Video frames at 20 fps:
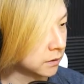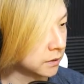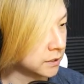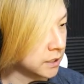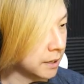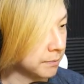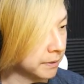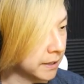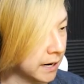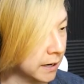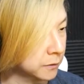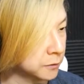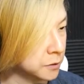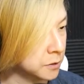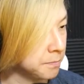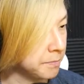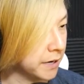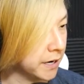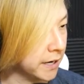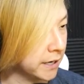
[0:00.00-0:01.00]
the type of house
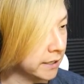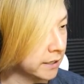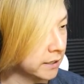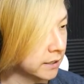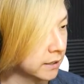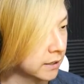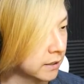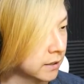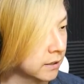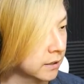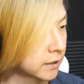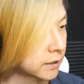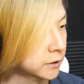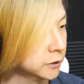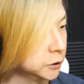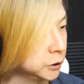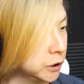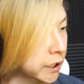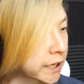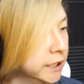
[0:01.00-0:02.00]
you paint,
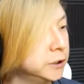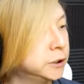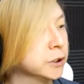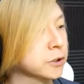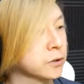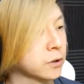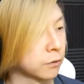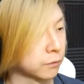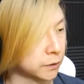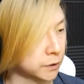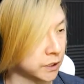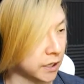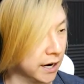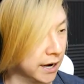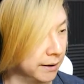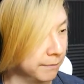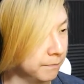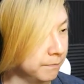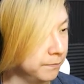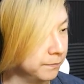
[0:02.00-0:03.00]
changes over
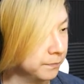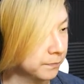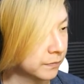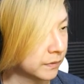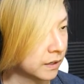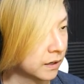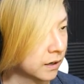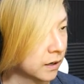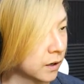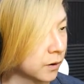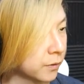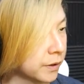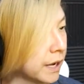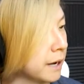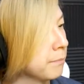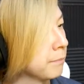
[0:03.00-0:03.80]
time. Okay,